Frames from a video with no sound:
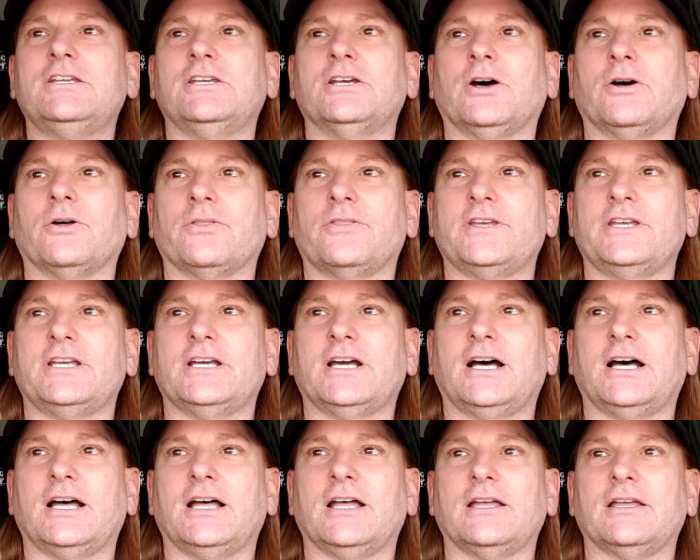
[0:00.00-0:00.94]
know,
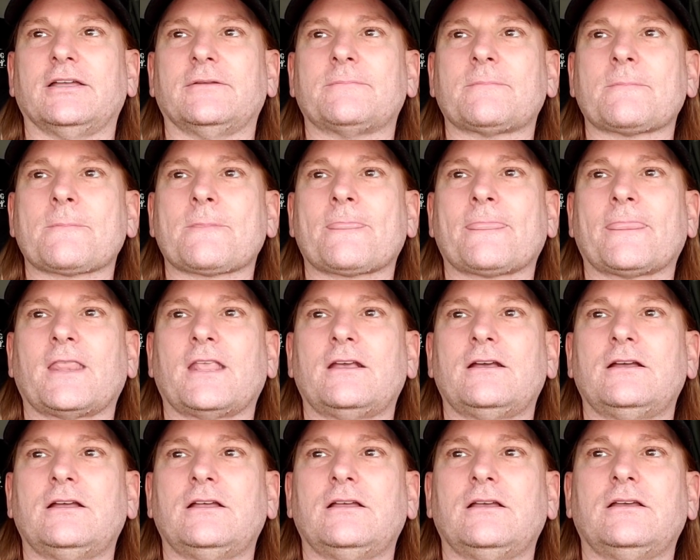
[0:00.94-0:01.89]
the
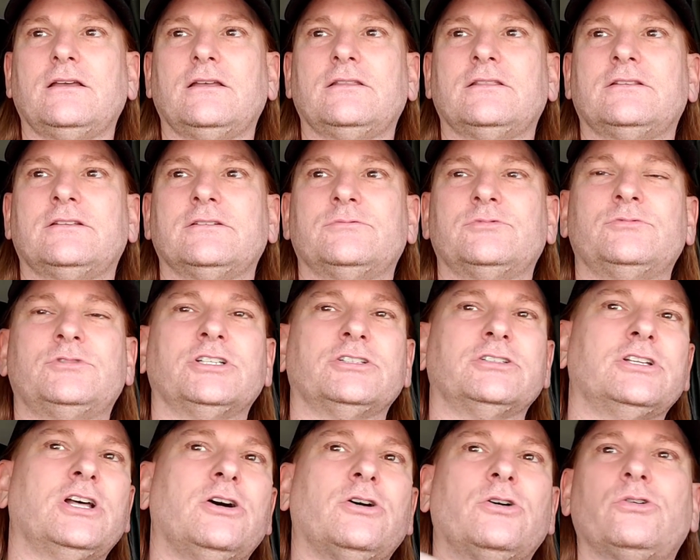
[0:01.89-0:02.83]

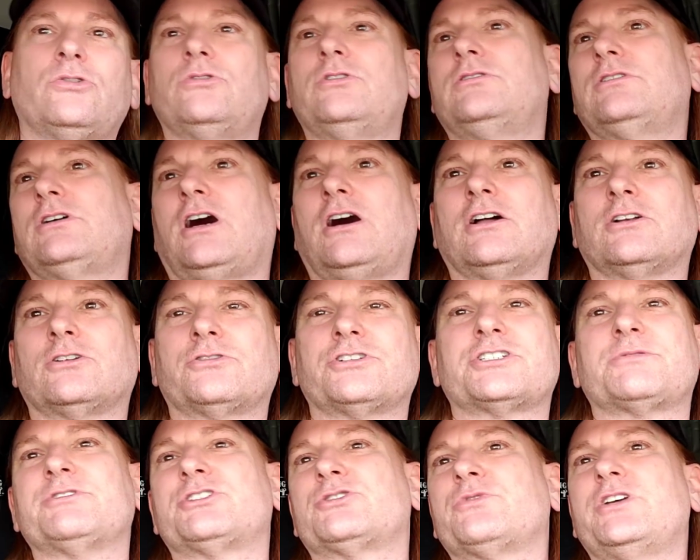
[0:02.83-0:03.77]
load on
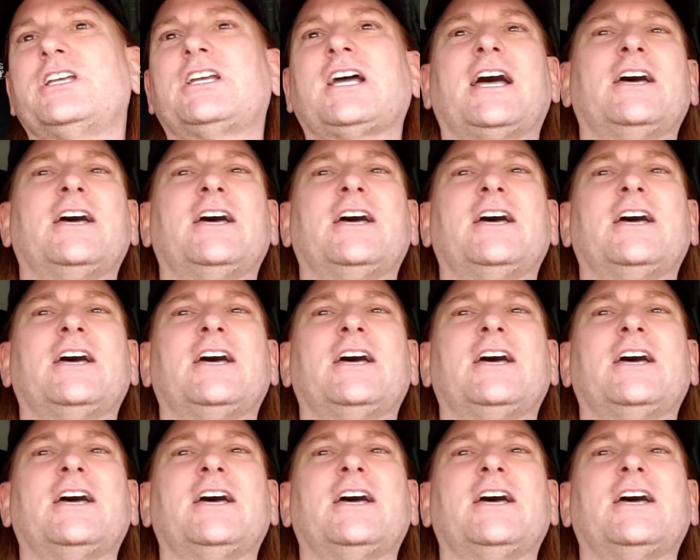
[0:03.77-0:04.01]
Christmas week,